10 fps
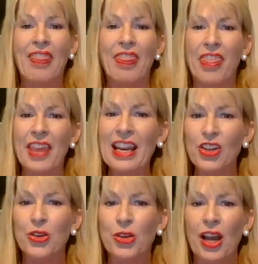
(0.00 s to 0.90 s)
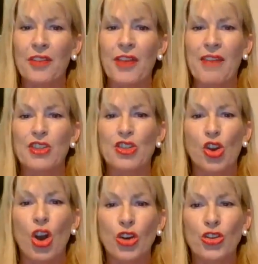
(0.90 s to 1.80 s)
And then you kind of have this
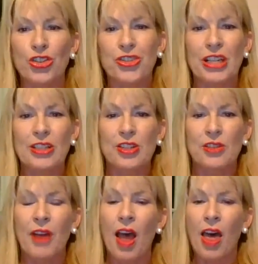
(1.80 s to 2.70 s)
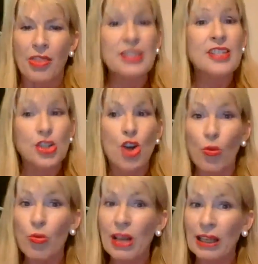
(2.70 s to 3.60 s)
conscious sense of, this is
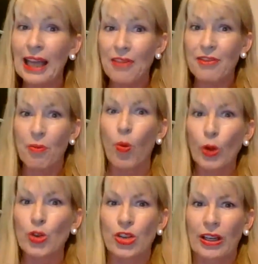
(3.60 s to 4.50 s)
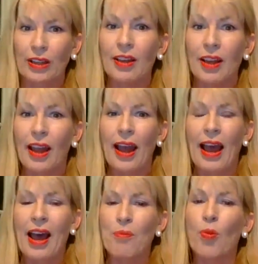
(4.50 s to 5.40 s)
not real life I'm
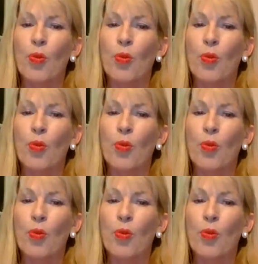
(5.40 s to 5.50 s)
watching.